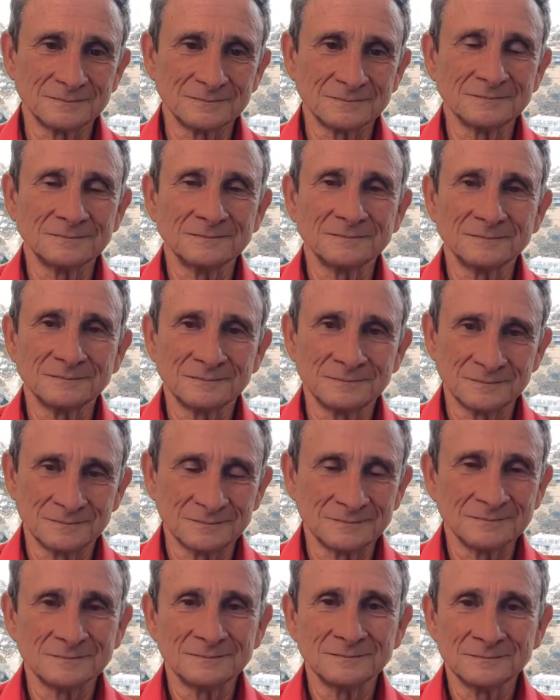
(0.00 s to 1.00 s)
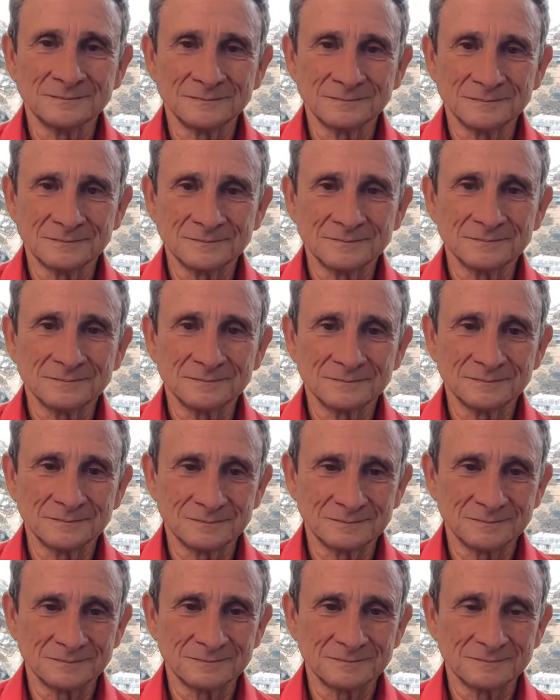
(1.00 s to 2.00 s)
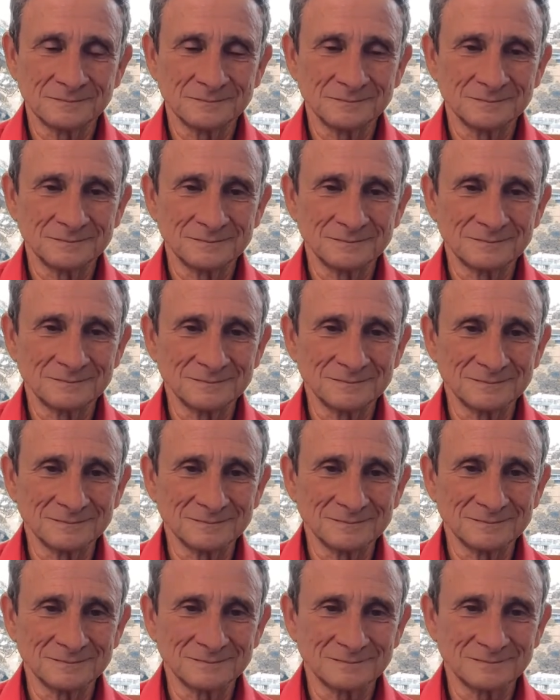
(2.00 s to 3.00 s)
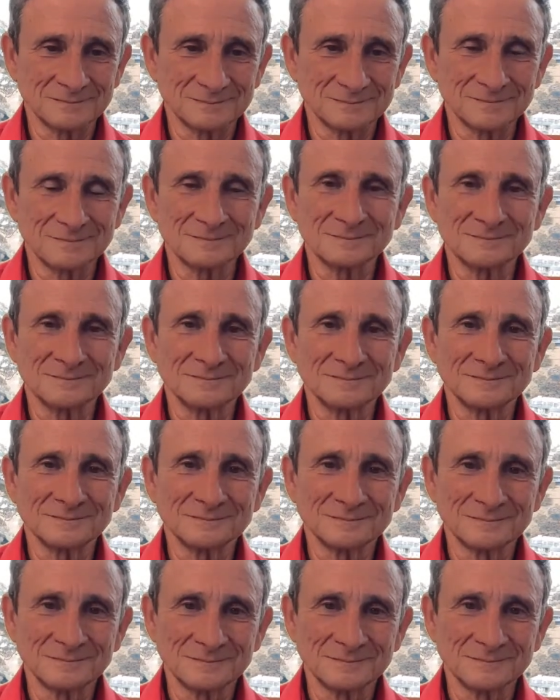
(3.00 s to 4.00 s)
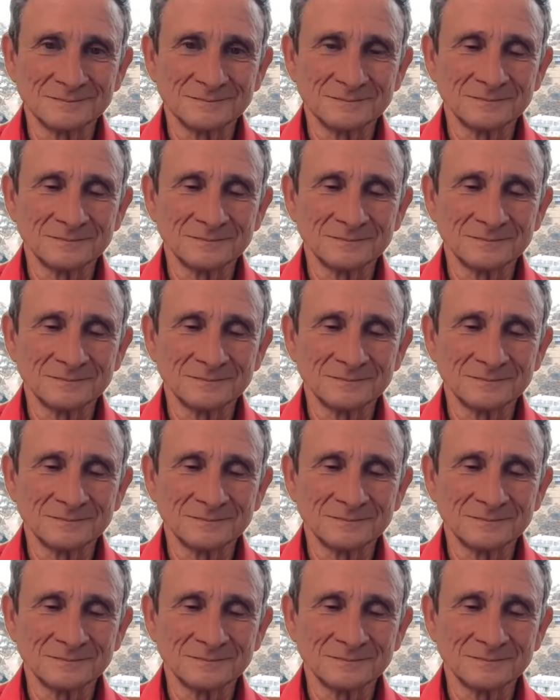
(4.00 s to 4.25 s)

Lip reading: [no speech]